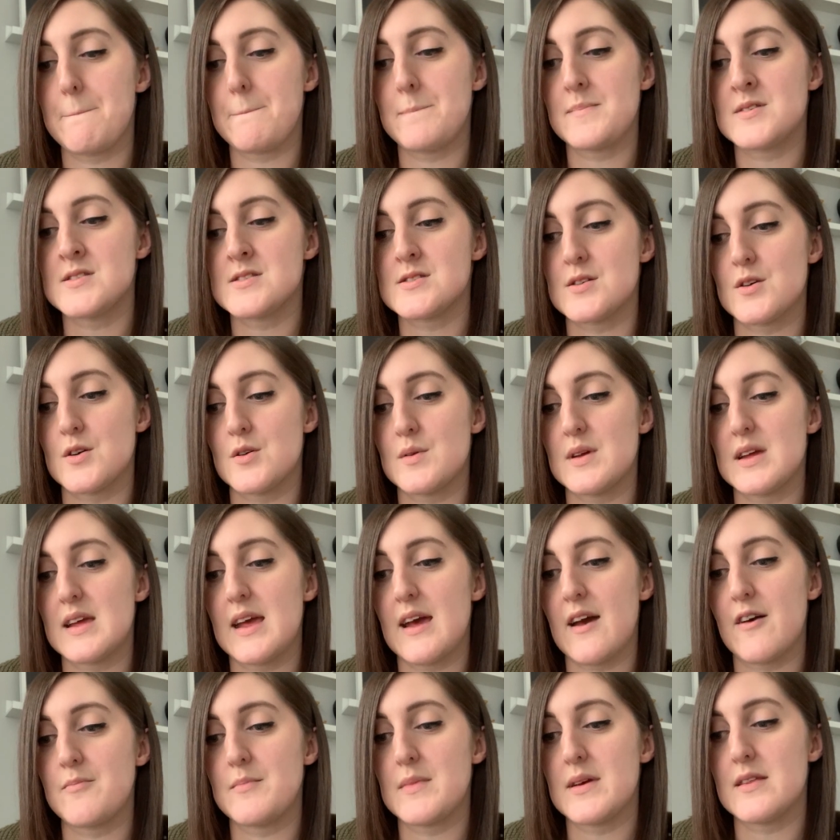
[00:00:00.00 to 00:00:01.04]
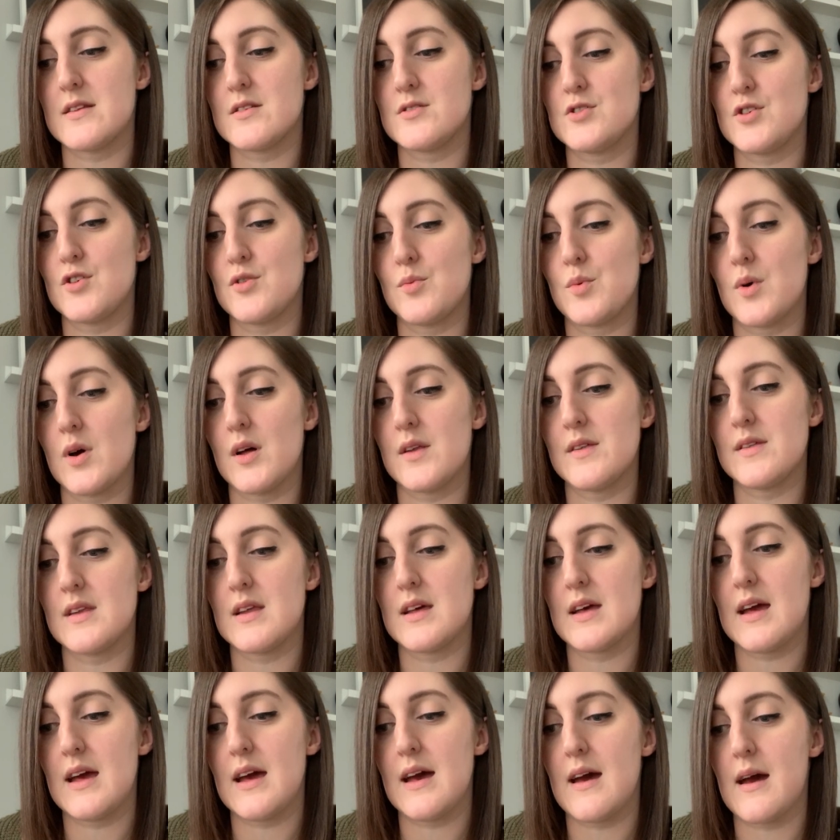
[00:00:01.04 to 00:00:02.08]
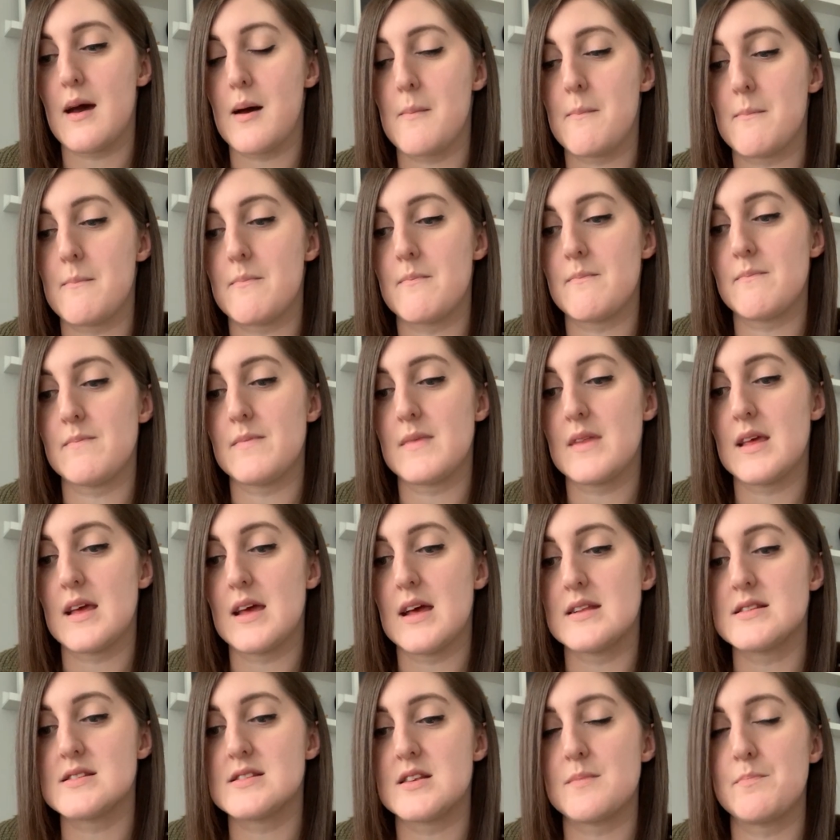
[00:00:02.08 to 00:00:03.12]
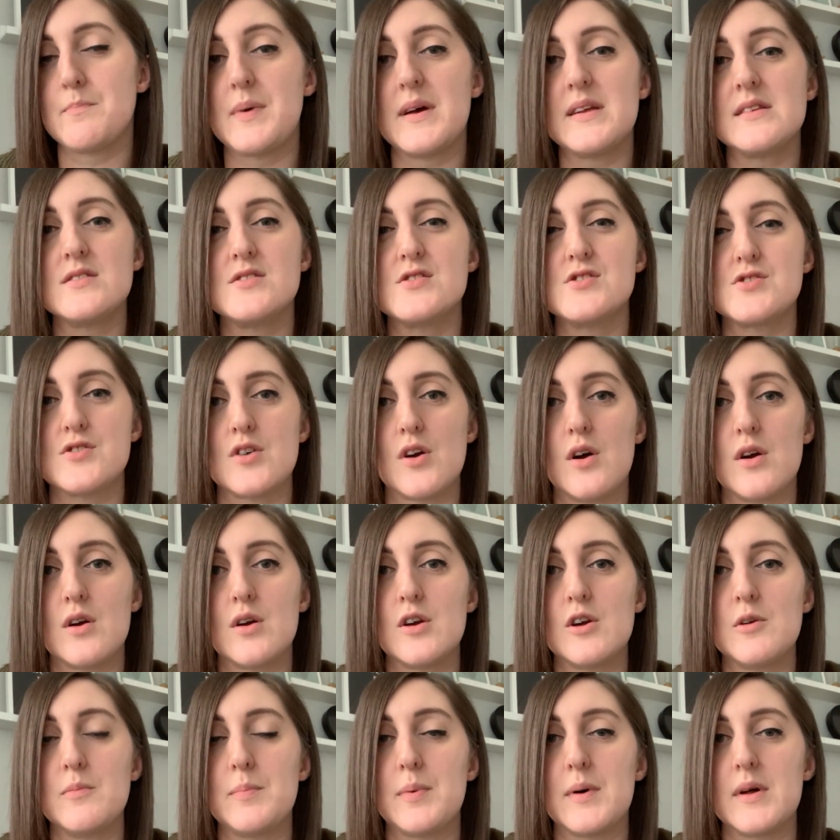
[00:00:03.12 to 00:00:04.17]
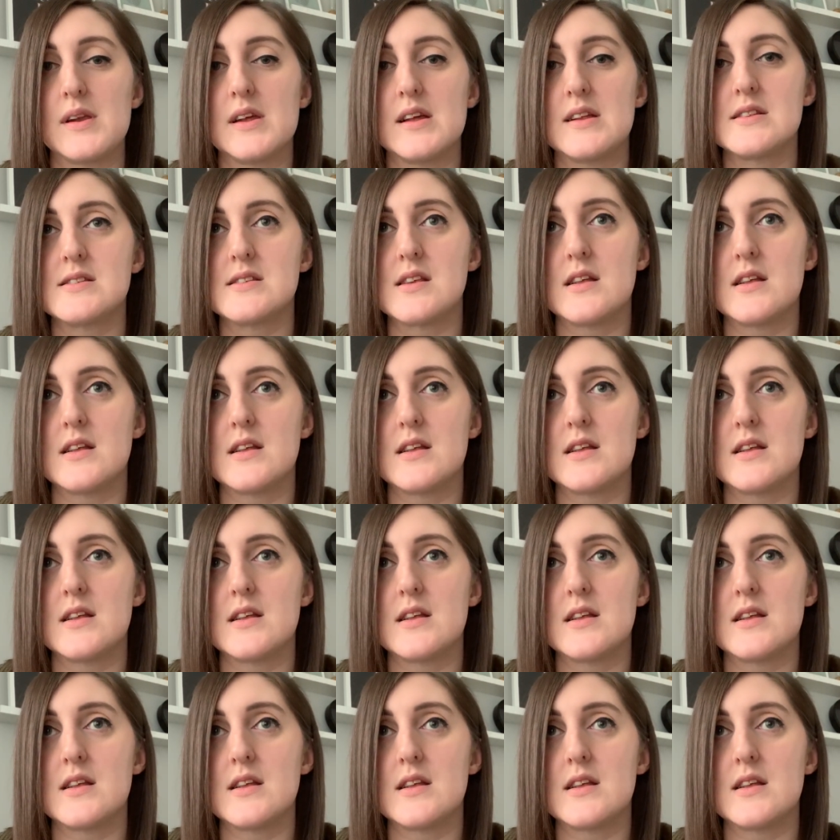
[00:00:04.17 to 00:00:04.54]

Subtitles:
So he gave me the new one. It's a bit stronger, but it's